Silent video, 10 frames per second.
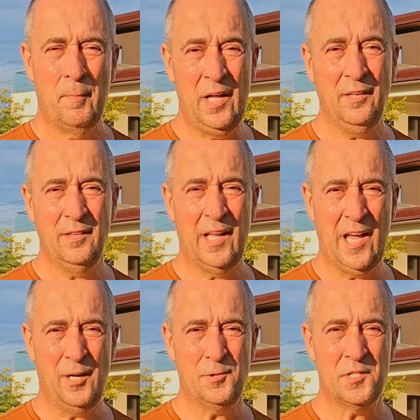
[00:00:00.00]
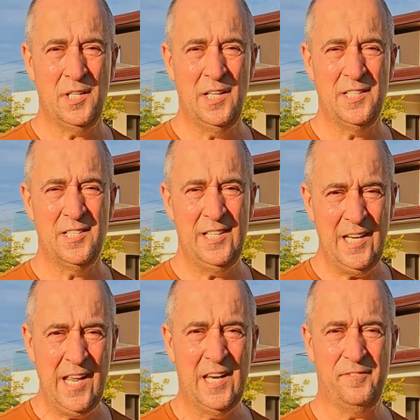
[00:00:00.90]
But the house is
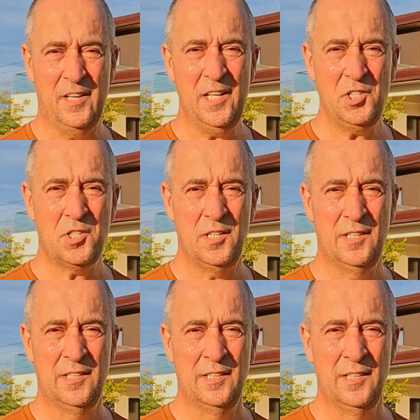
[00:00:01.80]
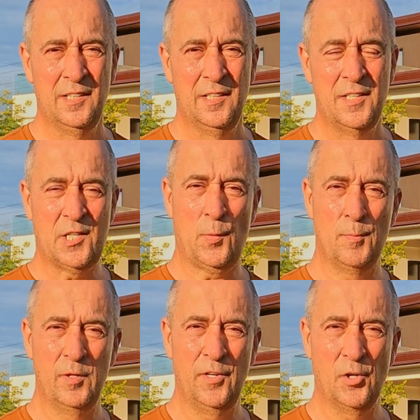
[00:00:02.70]
nearly finished, so we're
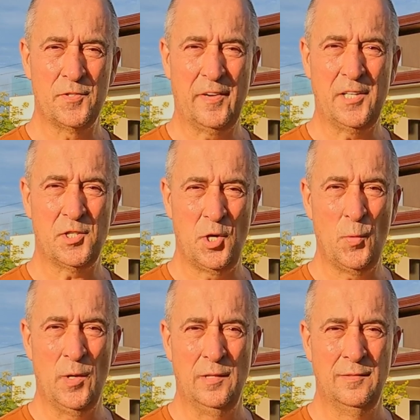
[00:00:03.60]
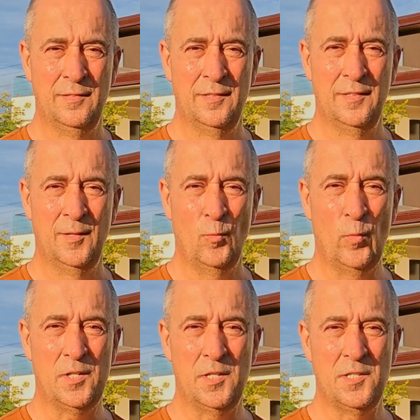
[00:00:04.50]
moving on to phase 2,
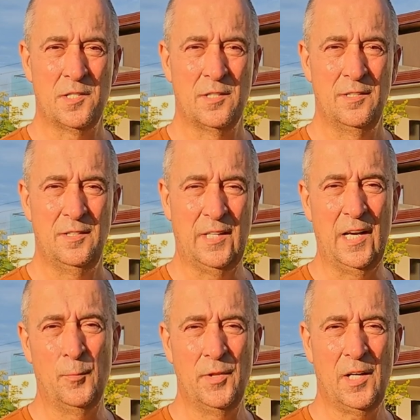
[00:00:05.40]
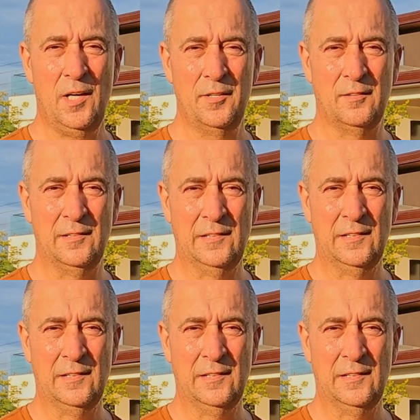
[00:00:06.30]
which is dealing with the garden.